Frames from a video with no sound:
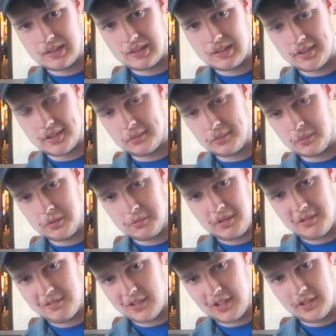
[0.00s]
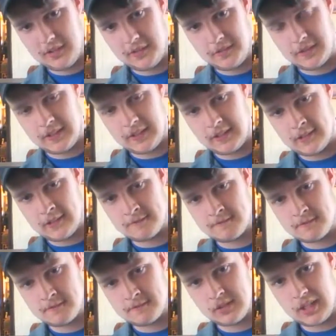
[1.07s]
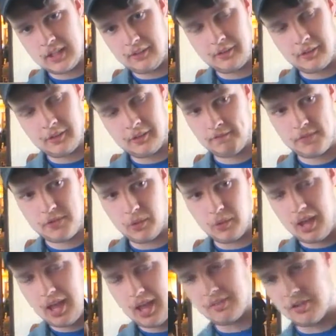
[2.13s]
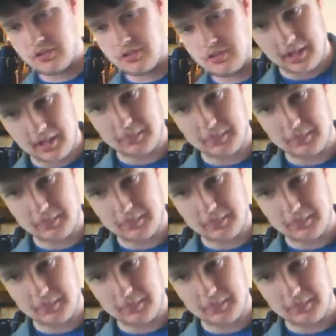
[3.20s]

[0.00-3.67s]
it's going to ruin my video, and then I don't know. So I haven't